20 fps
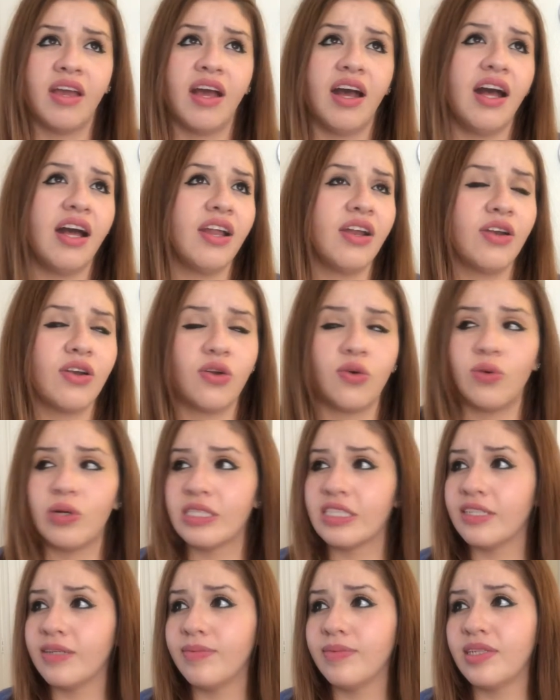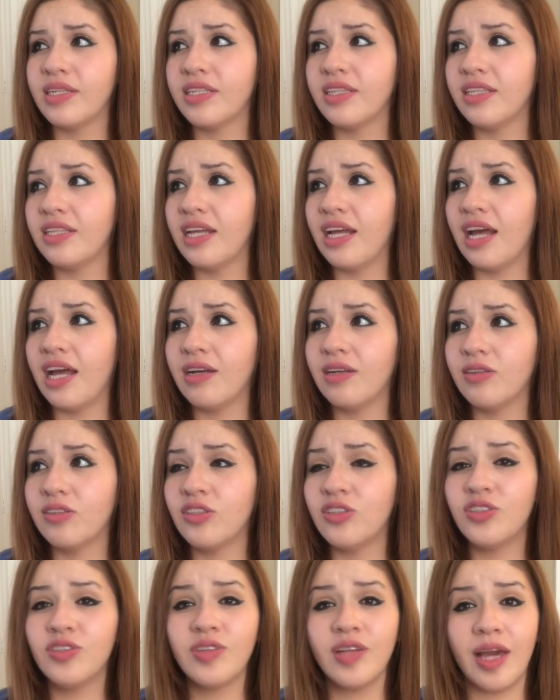I don't know, what's something.
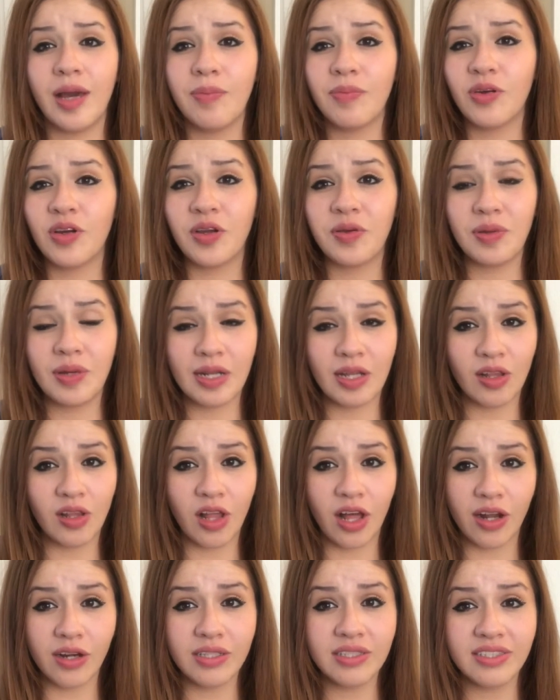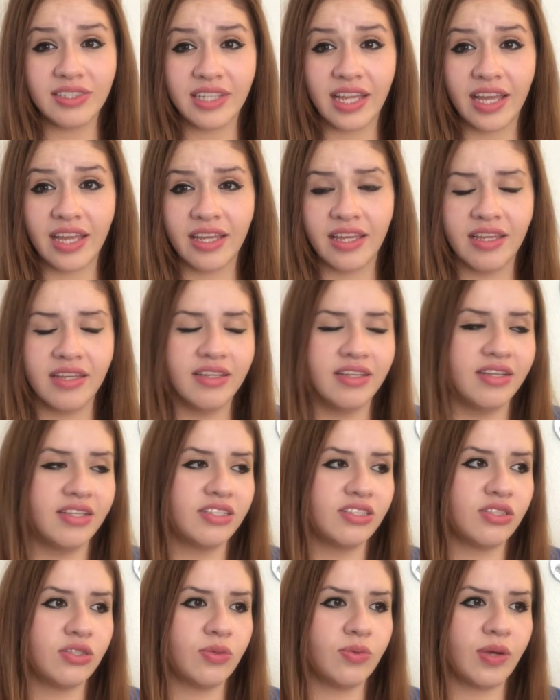Usually I'm craving a lot of steak,
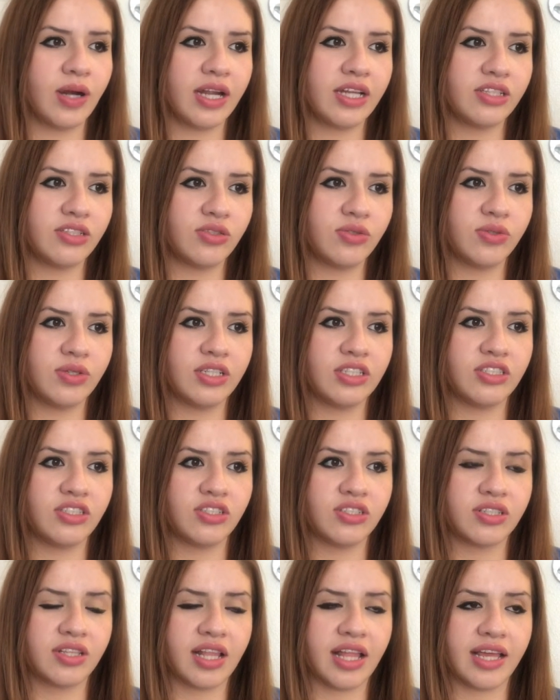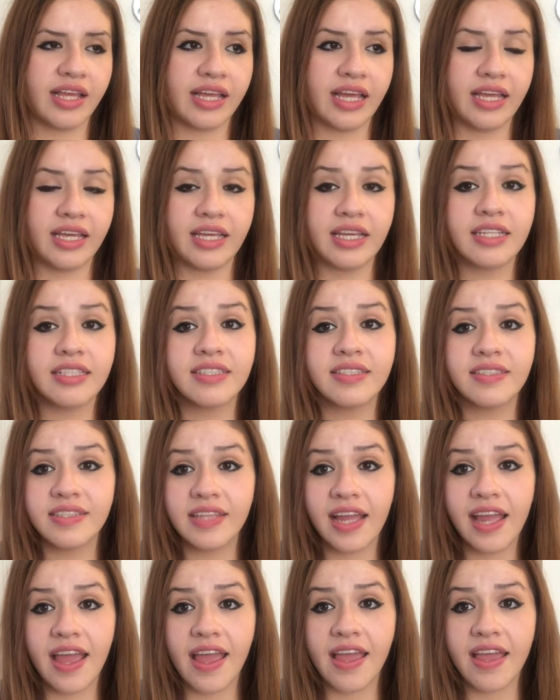so what I do is just like I get
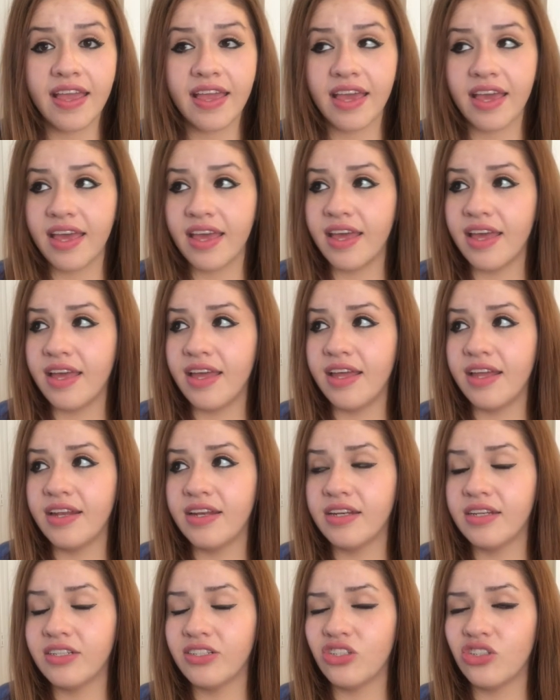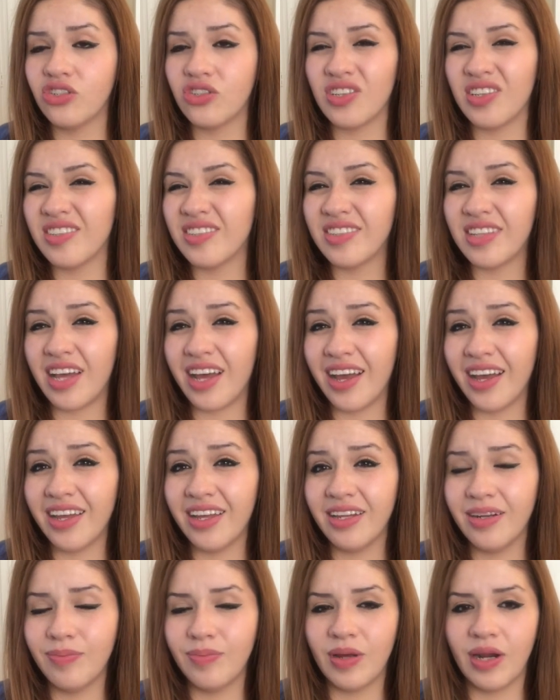steak and just a
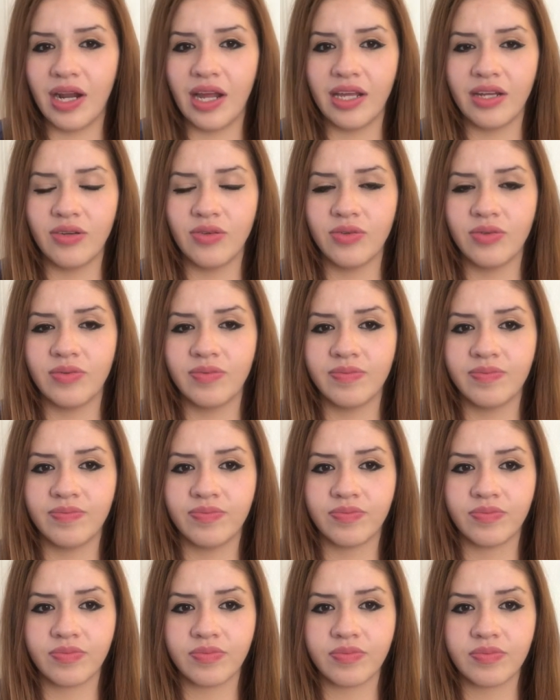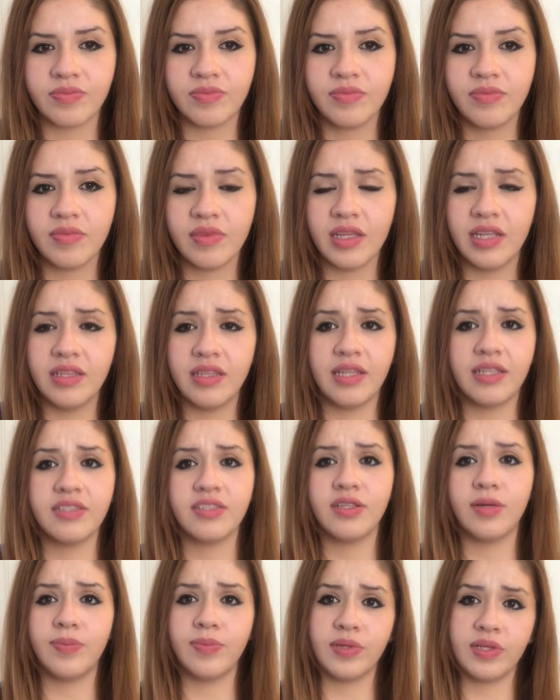side, but I don't, that's
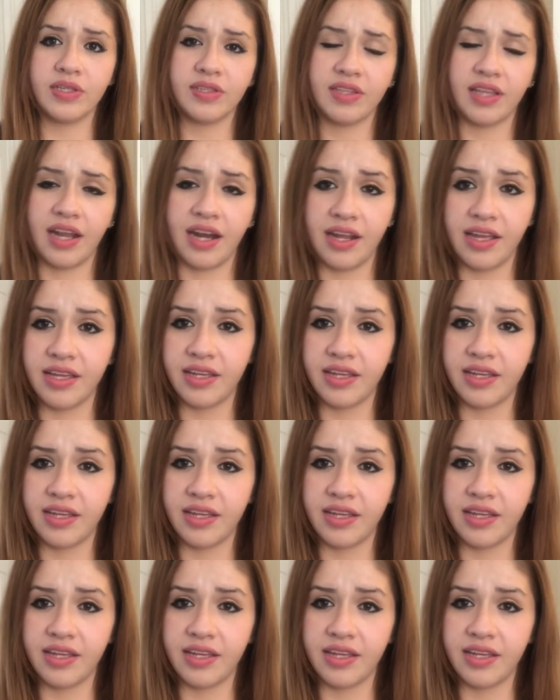something that I